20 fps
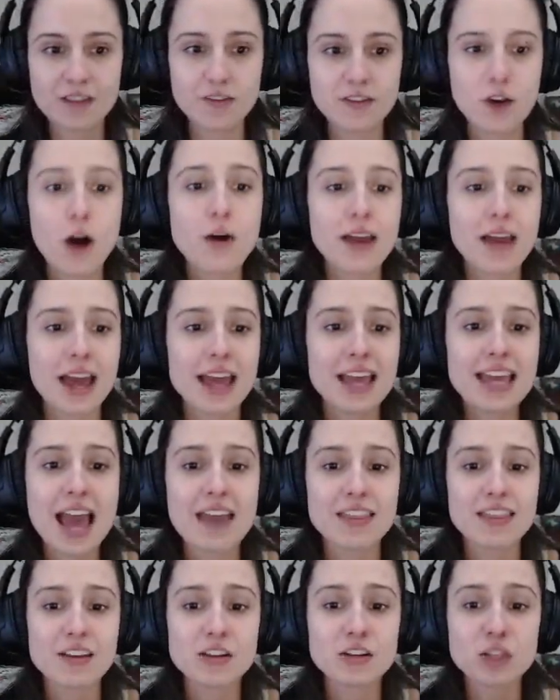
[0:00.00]
you? Okay, yeah,
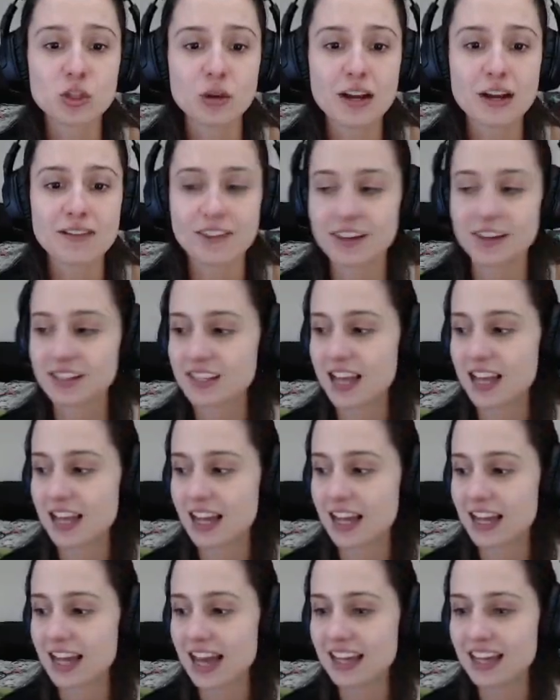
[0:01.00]
there's three of us. Yeah, yeah,
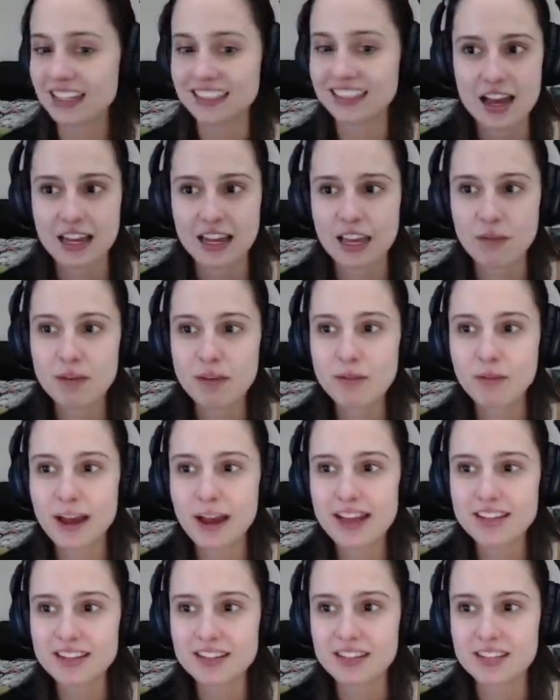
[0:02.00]
yeah. Can we
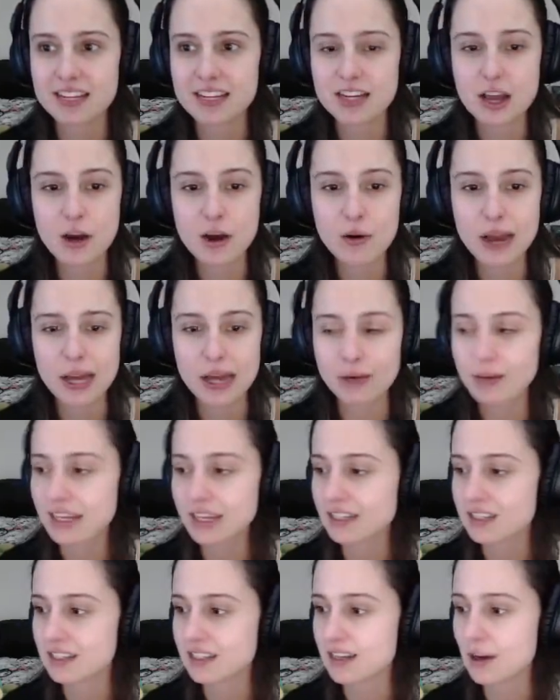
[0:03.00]
res Zeno? How do we
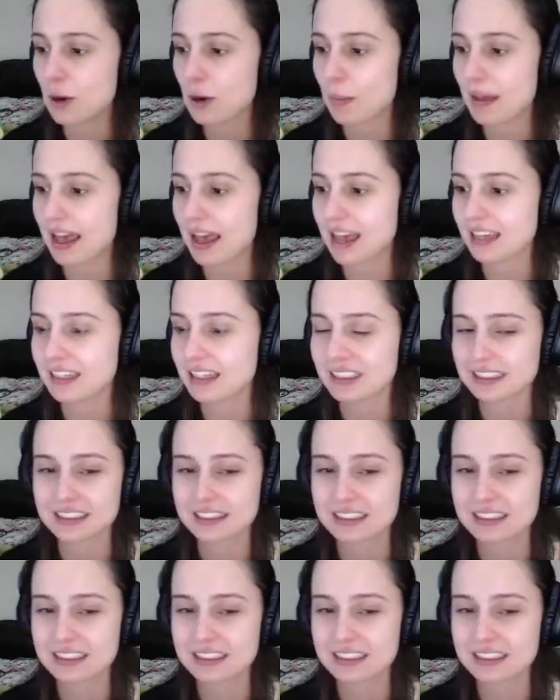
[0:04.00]
get Zeno back?